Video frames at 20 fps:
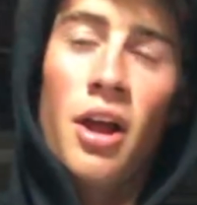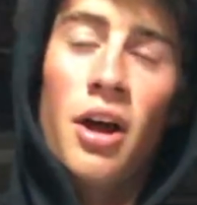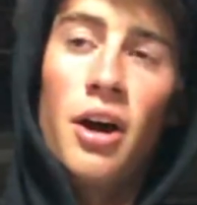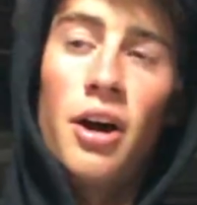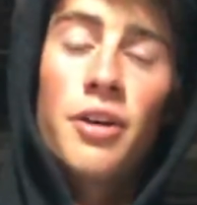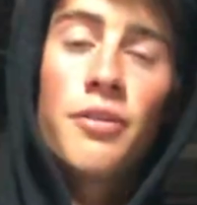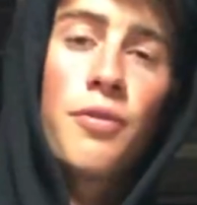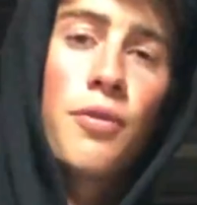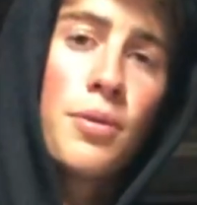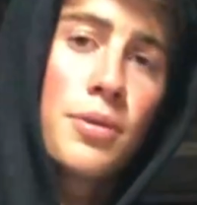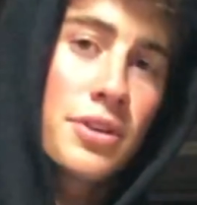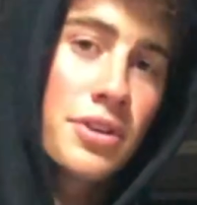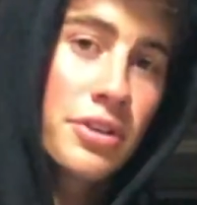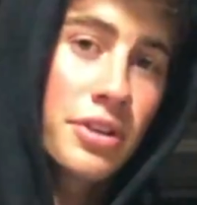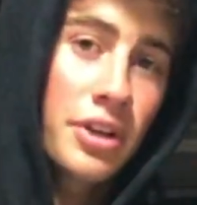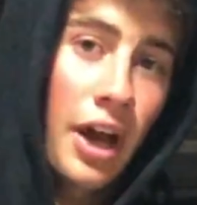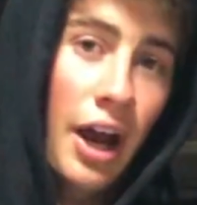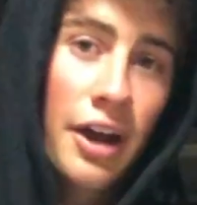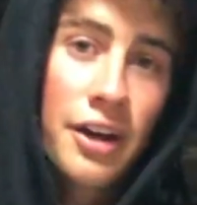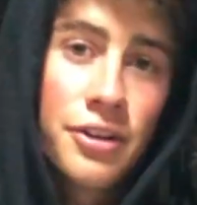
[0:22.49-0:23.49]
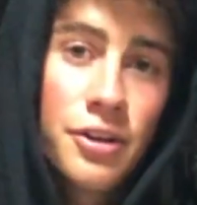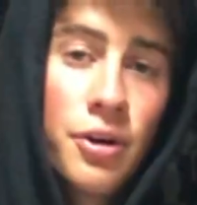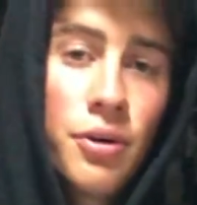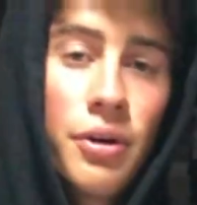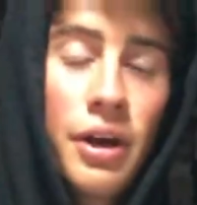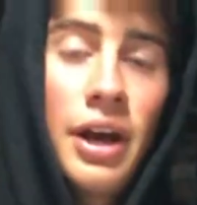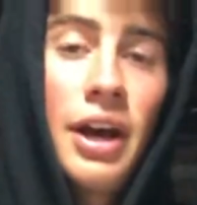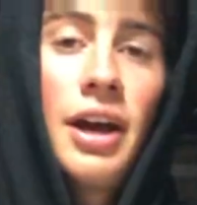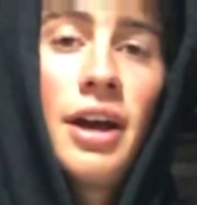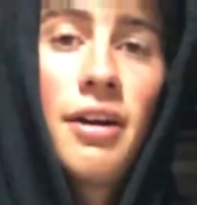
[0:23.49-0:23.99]
unfortunately, I don't
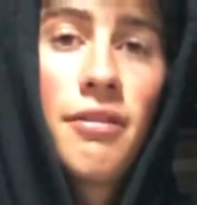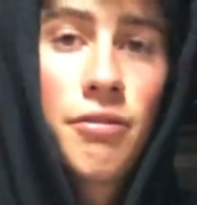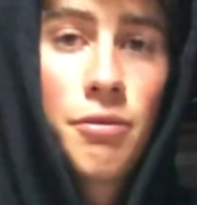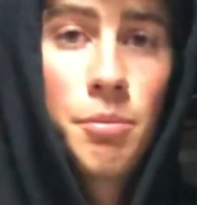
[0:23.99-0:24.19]
have